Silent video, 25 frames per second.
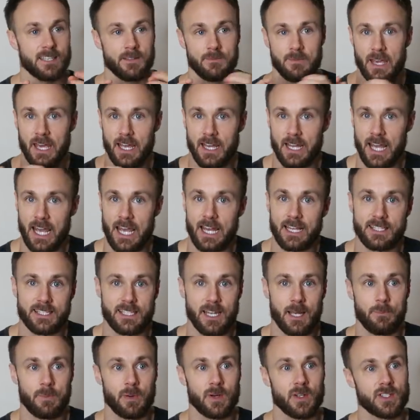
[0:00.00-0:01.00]
I'm getting
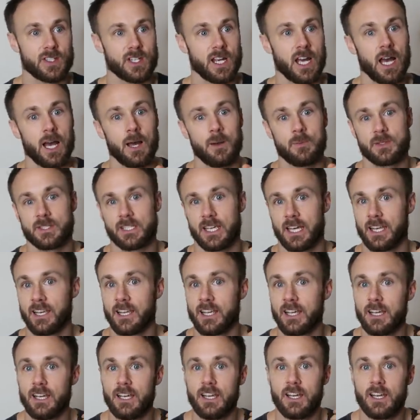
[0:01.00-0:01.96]
handstand push-ups and,